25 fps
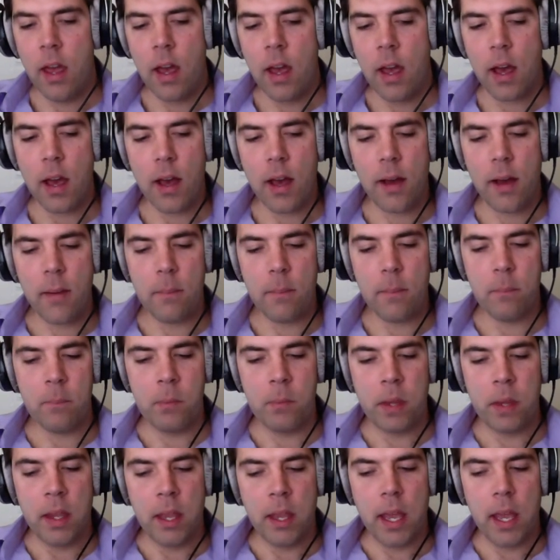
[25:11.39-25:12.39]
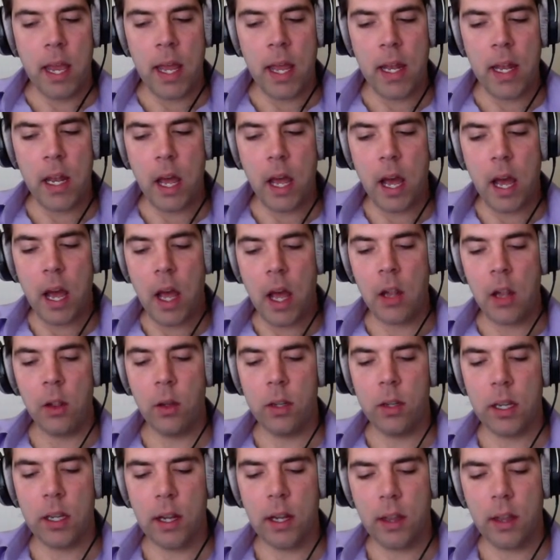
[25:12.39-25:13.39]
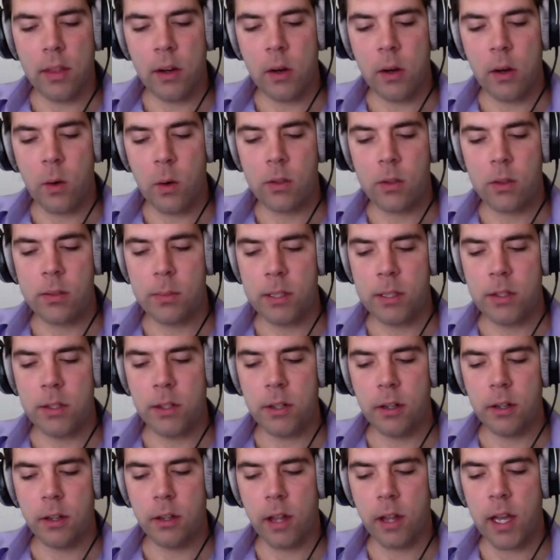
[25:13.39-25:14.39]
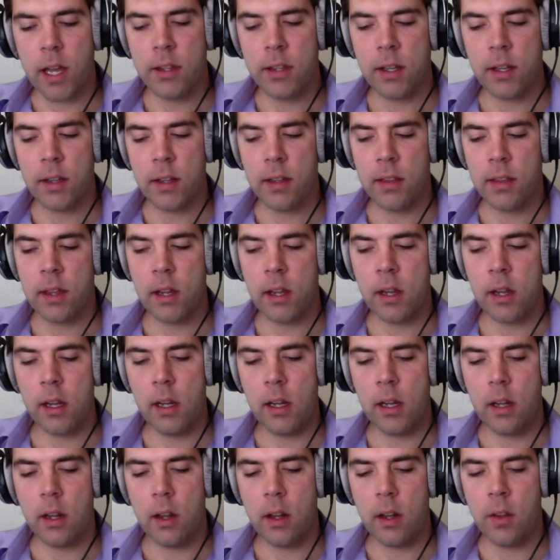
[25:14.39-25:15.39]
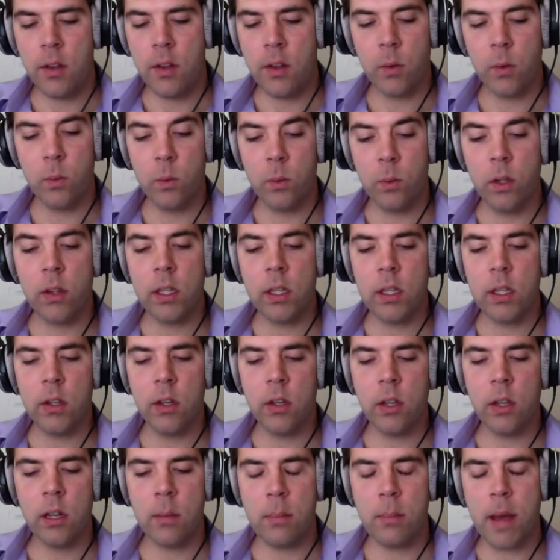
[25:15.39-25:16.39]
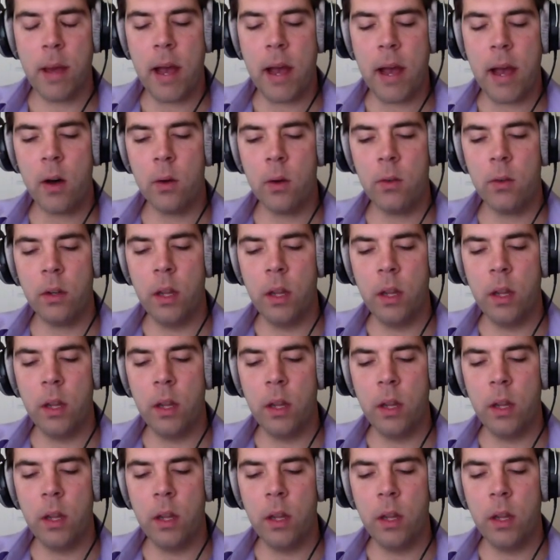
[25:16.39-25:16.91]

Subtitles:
And looking at their course material, I think that they're really good about